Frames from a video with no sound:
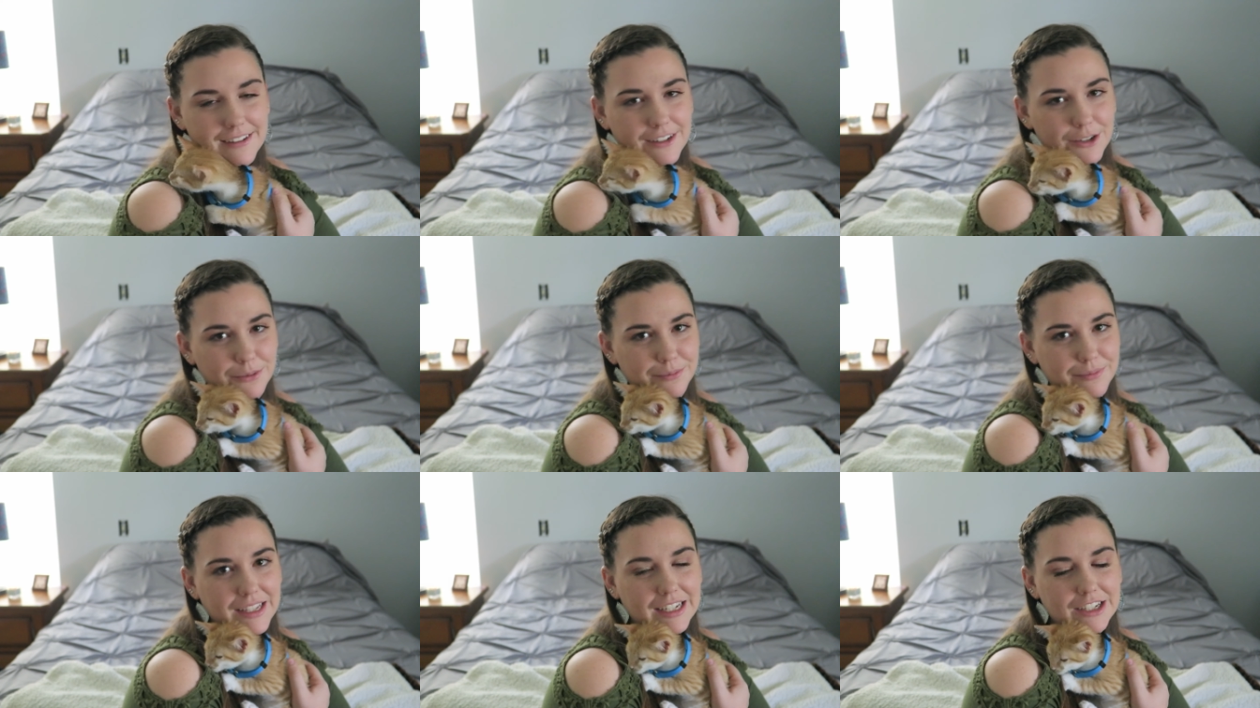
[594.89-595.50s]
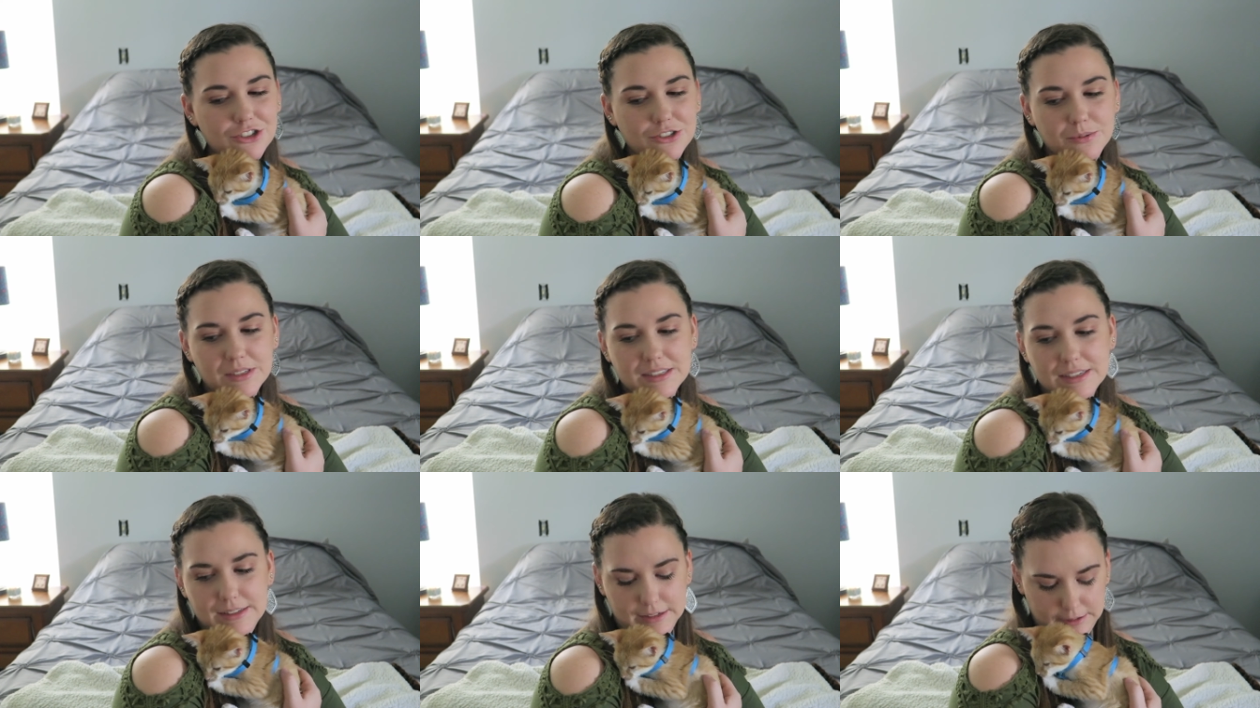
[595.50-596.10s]
No, he just
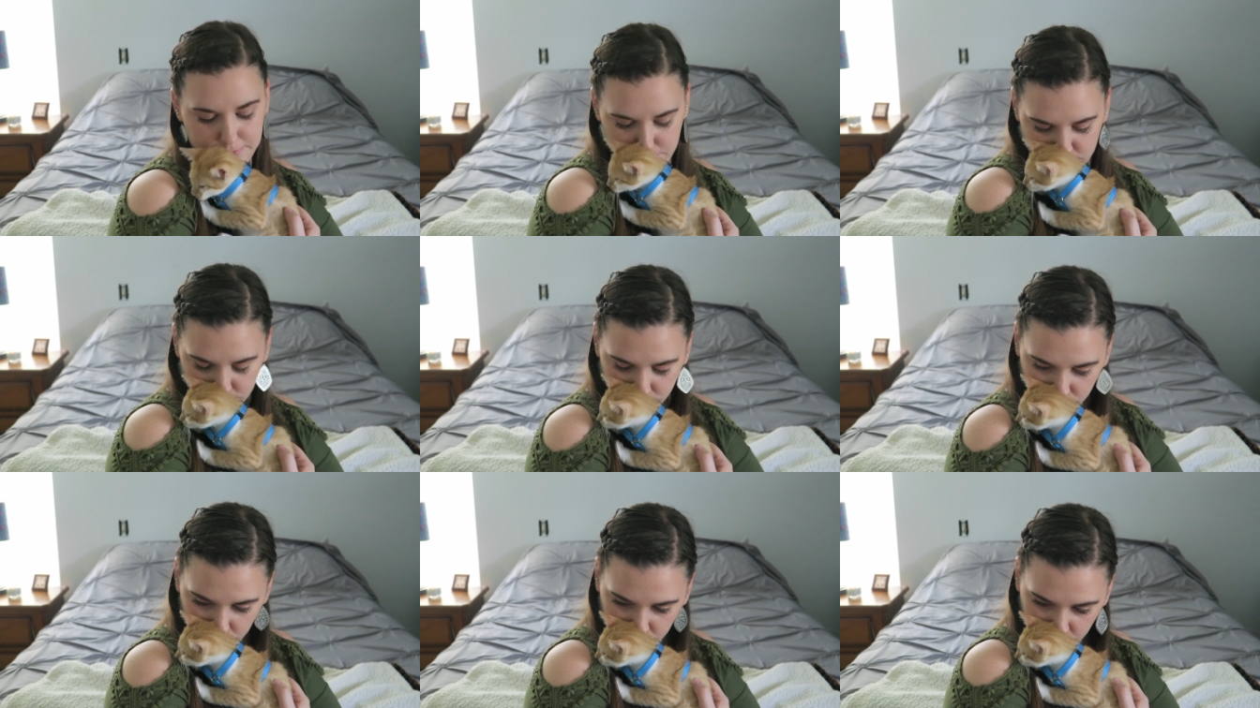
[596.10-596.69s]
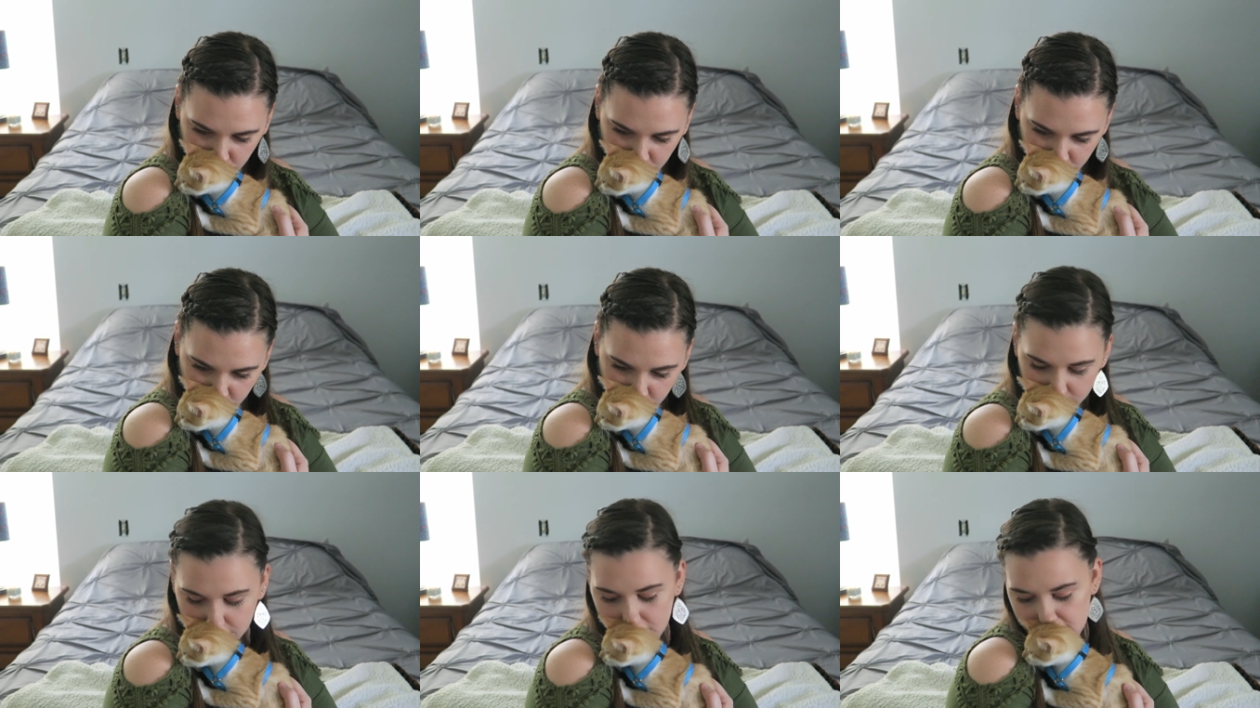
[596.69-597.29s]
wants to sleep.
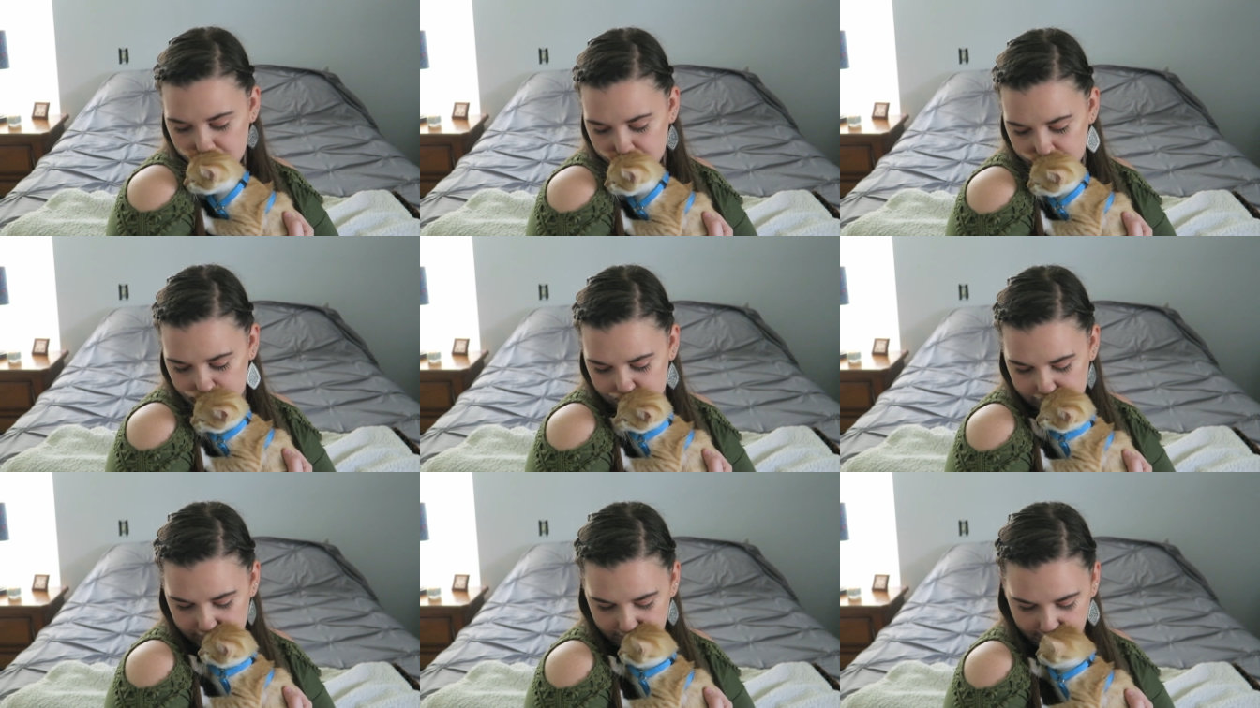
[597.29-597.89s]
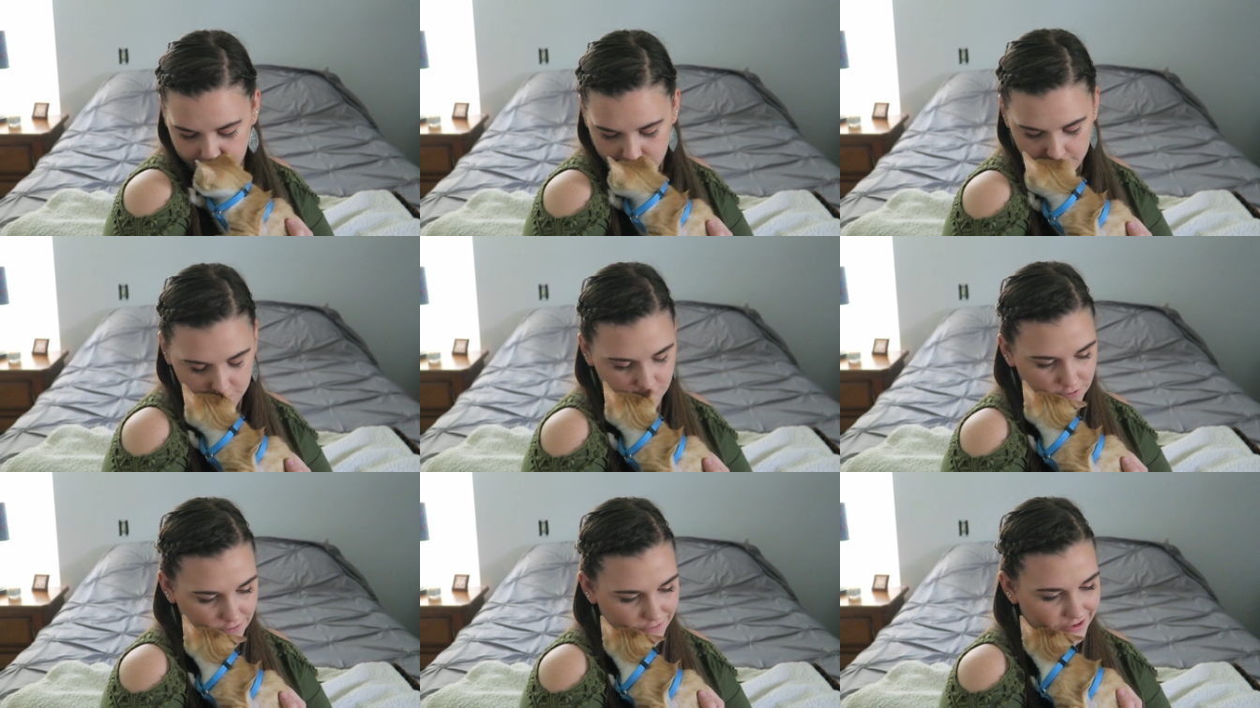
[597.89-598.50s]
You don't just say thank you
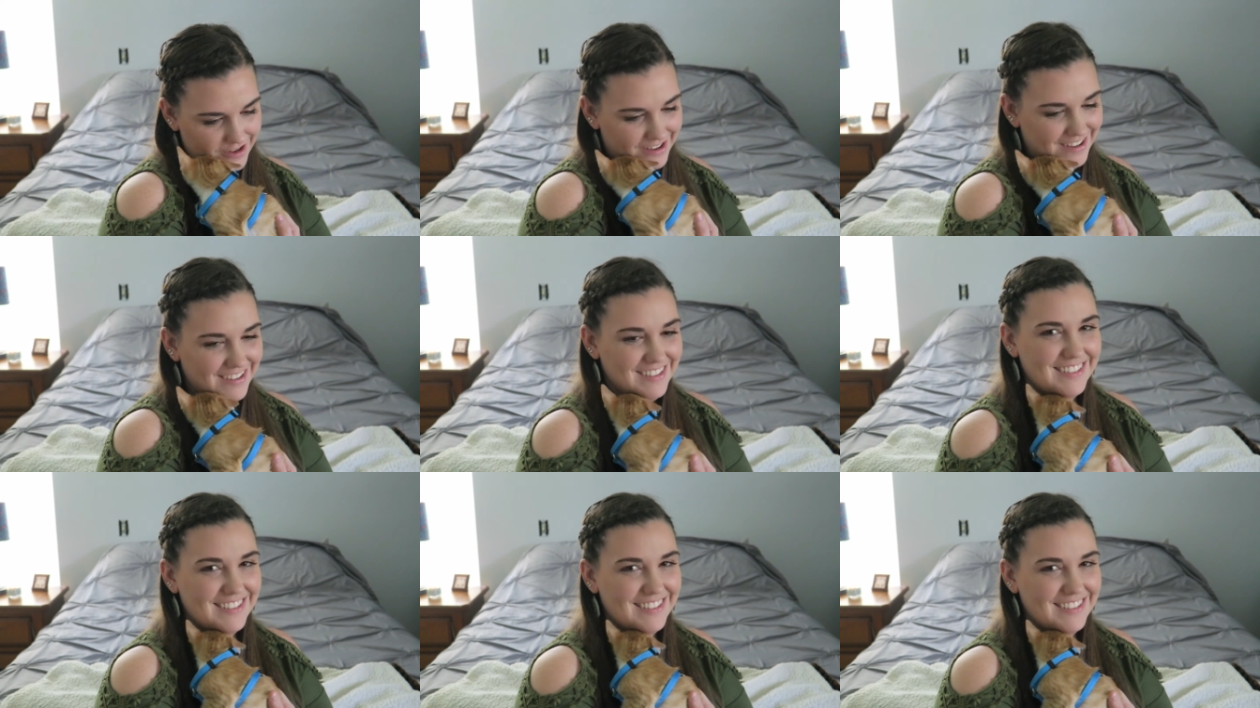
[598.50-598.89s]
to our friend.